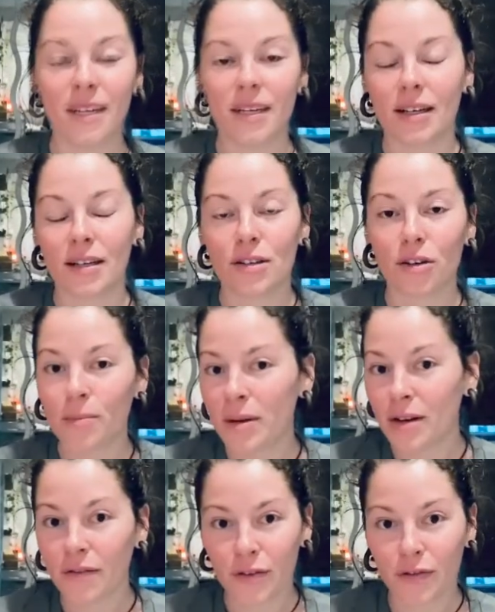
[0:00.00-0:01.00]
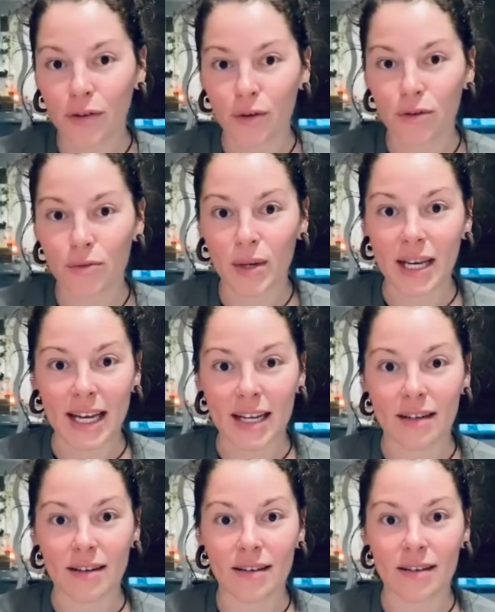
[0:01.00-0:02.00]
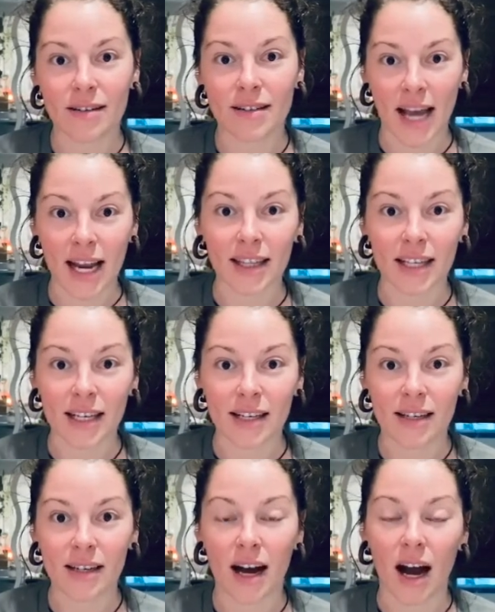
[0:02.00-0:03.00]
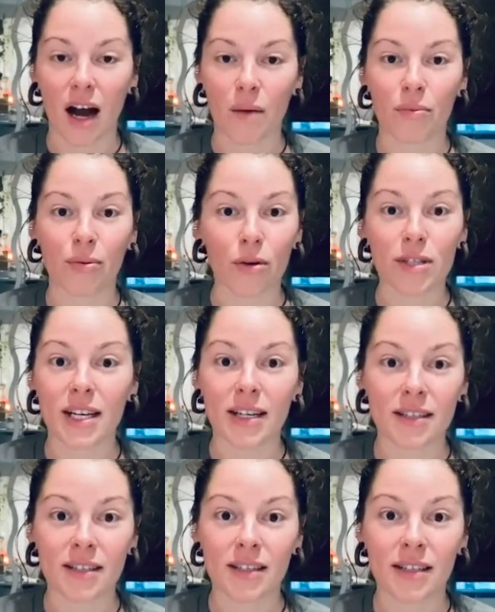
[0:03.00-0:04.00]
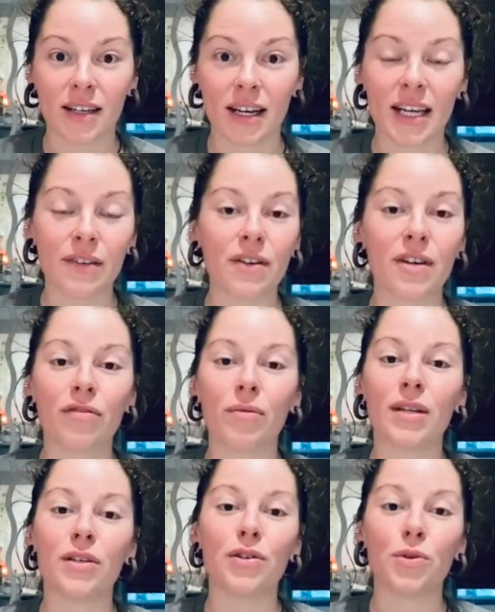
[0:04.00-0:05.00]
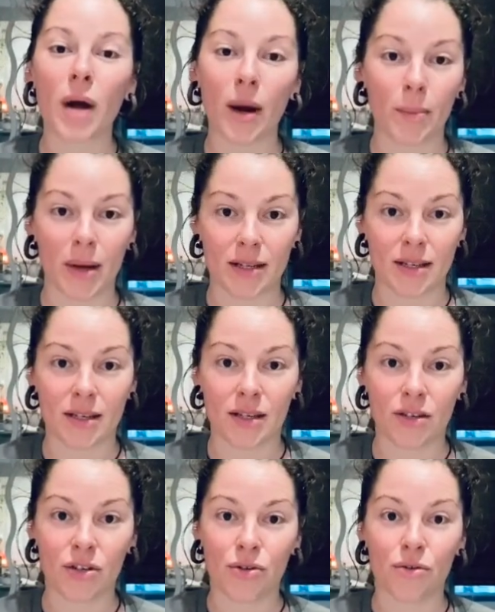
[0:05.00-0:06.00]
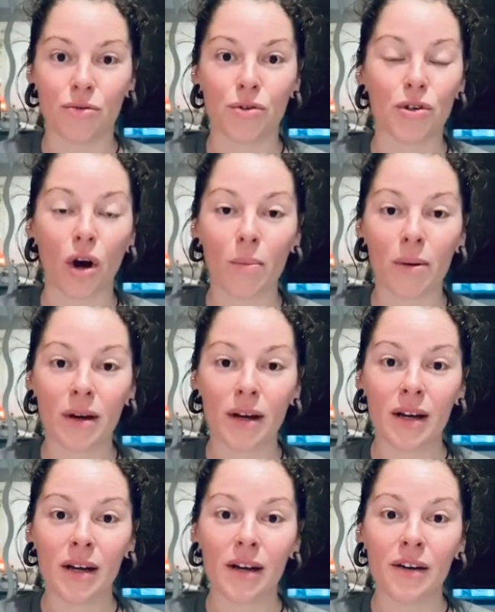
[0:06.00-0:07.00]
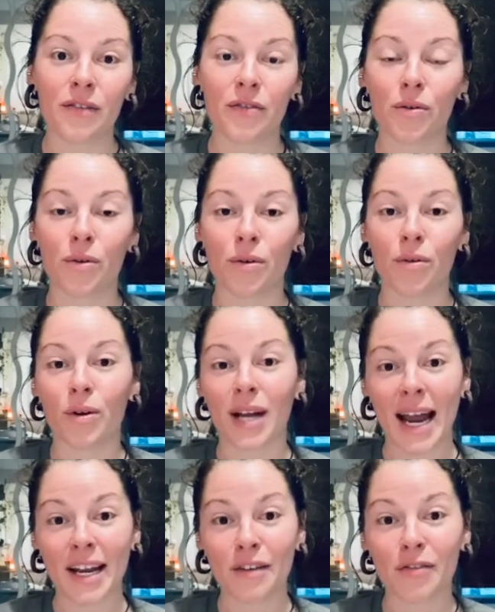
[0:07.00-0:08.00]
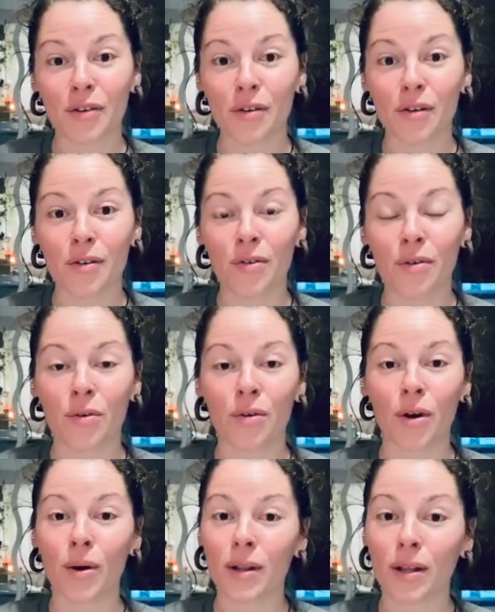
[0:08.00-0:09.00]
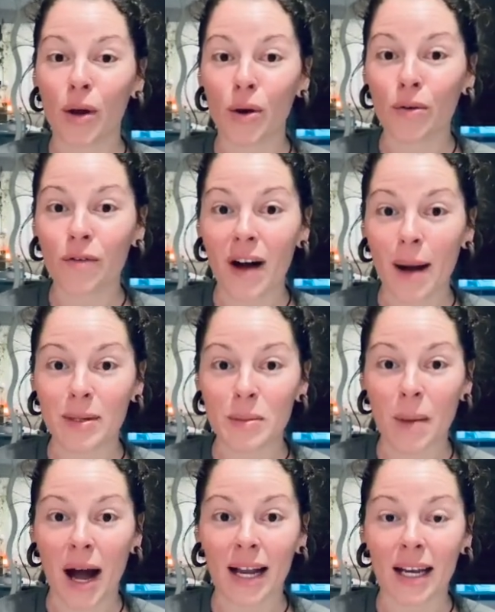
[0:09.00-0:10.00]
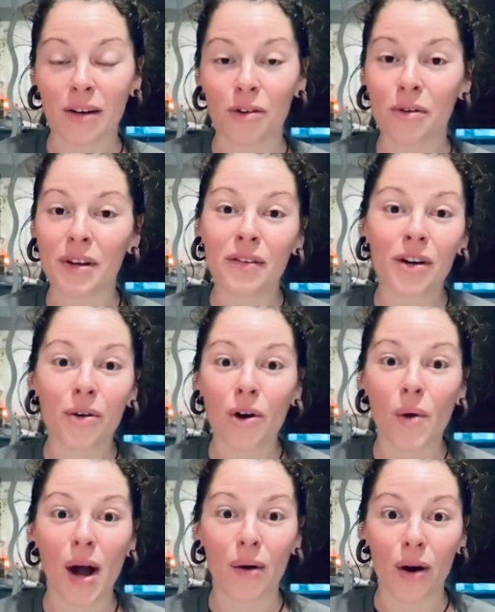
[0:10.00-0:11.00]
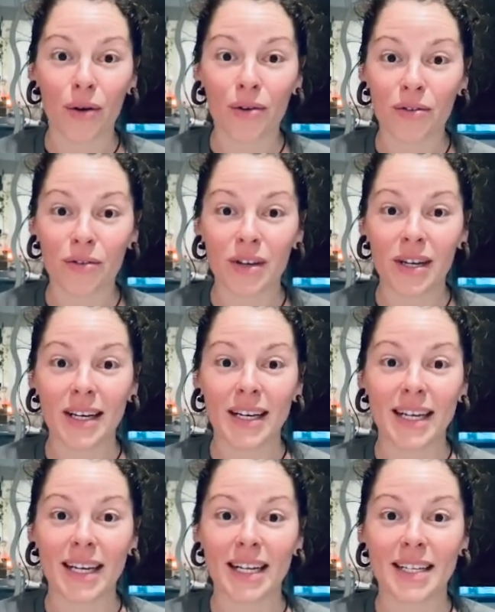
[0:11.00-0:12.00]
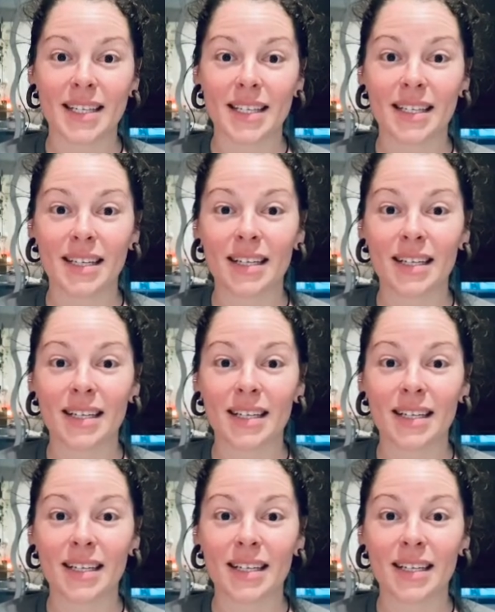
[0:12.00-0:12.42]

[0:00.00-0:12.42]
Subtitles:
So many of the foods we eat daily are processed. Even if we do our best to shop for organic food or go to the local farmers market or even grow our own, it's